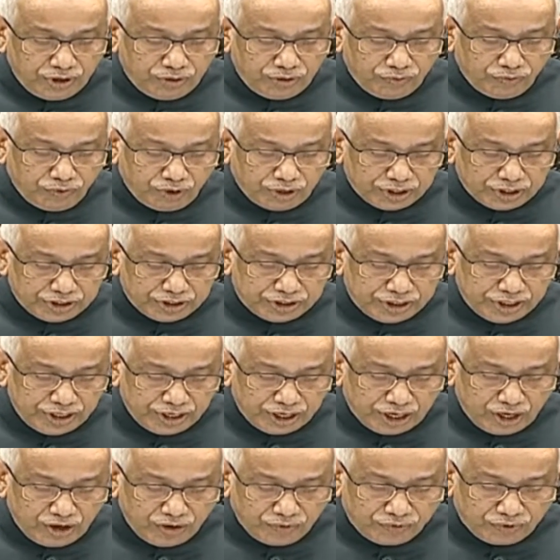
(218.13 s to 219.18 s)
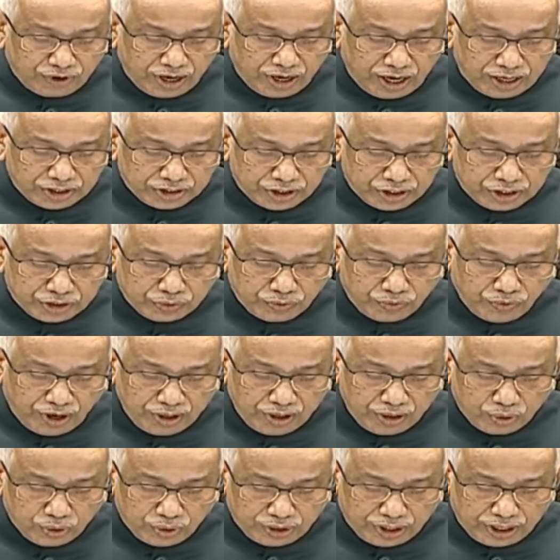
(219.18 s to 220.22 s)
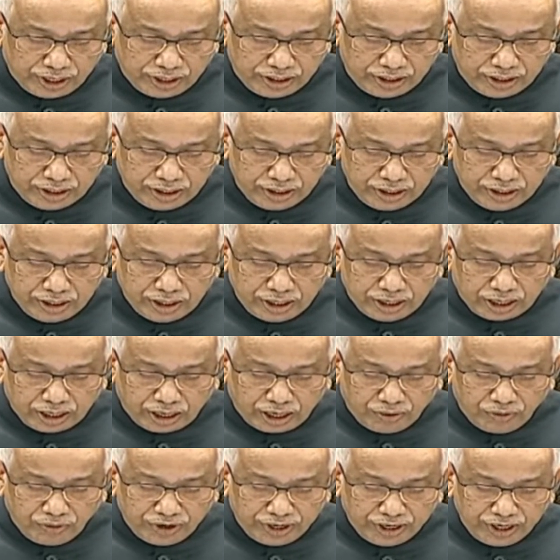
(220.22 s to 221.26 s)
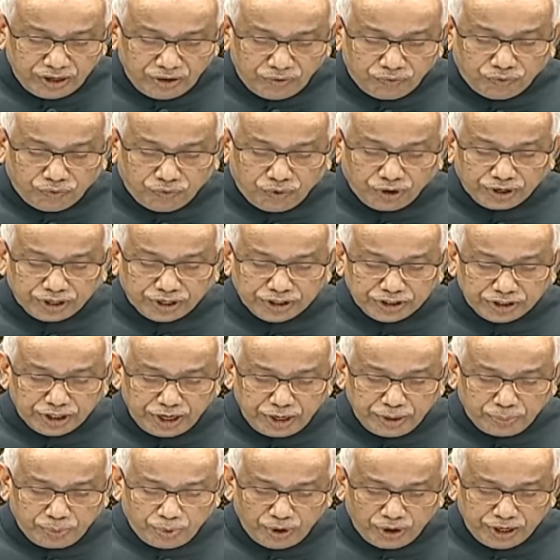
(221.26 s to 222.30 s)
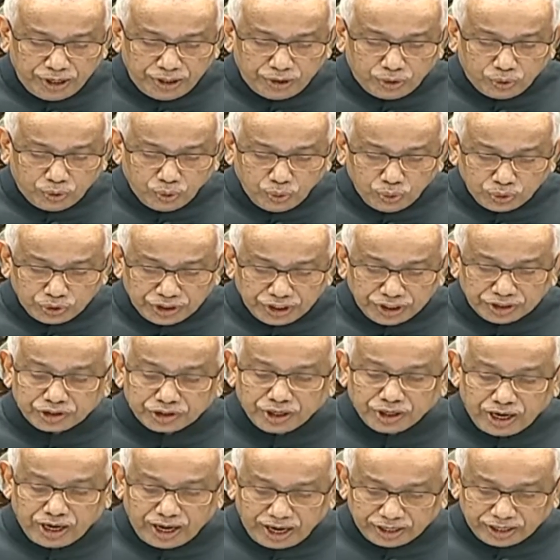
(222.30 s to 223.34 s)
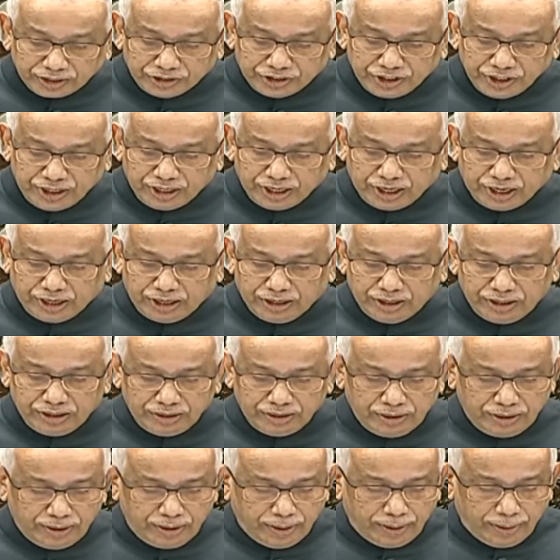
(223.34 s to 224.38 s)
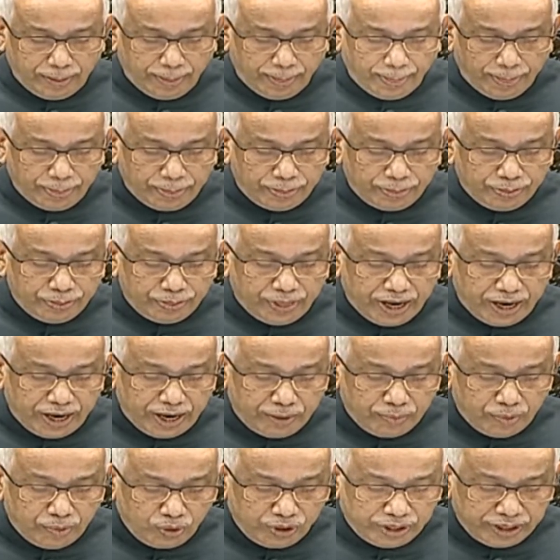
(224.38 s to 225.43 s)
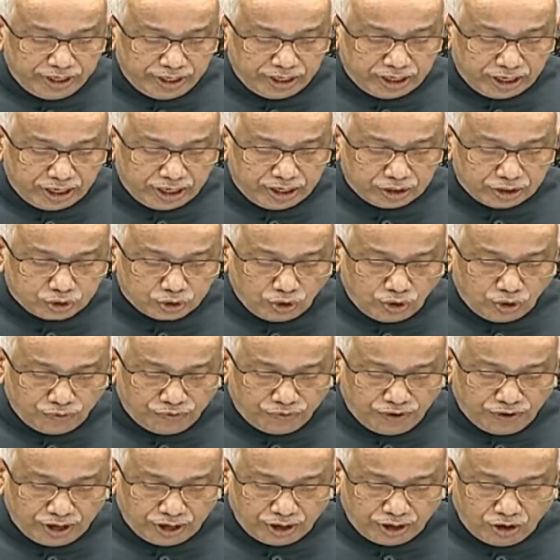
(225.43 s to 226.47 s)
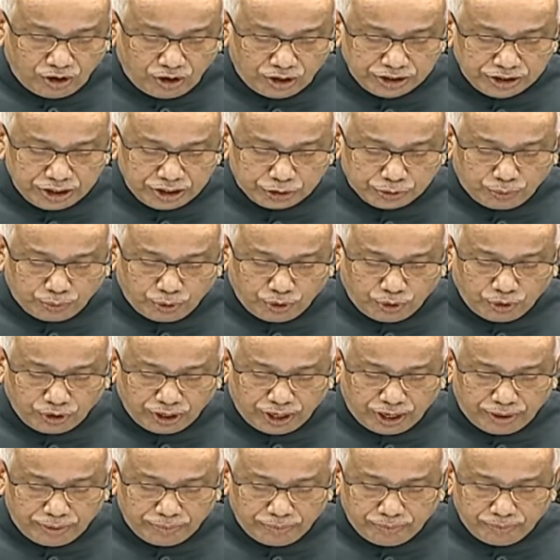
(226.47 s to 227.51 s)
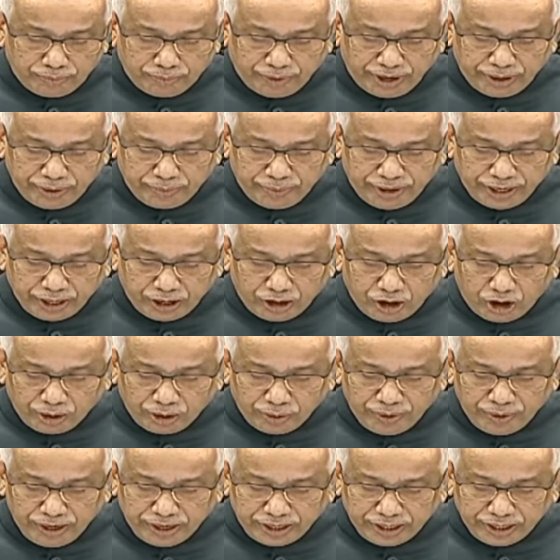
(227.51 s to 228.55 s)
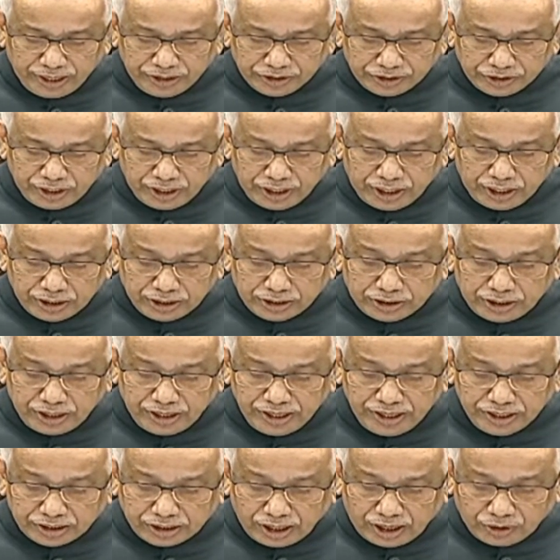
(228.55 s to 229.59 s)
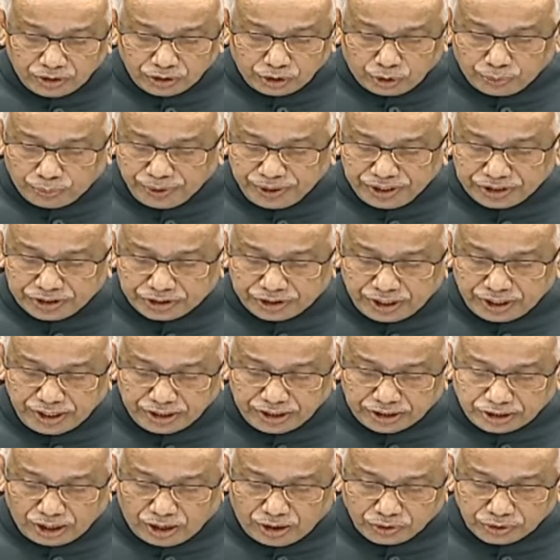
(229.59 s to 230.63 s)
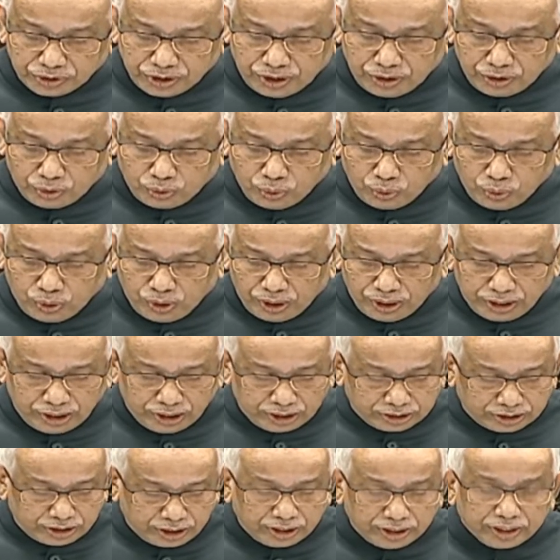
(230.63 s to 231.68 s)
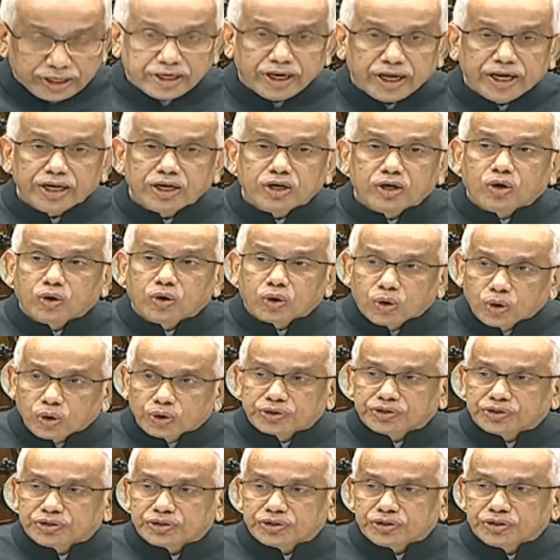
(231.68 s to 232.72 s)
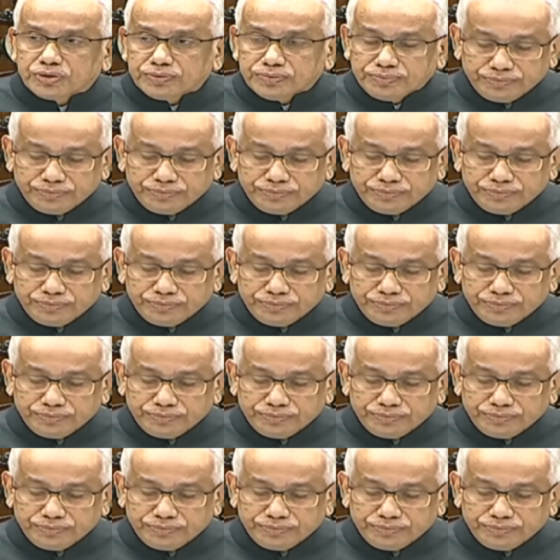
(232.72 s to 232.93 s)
for the children of classes 1 to 10, covering 43.26 lakh children. The amount incurred so far on this program by my government is ₹3,239 crores.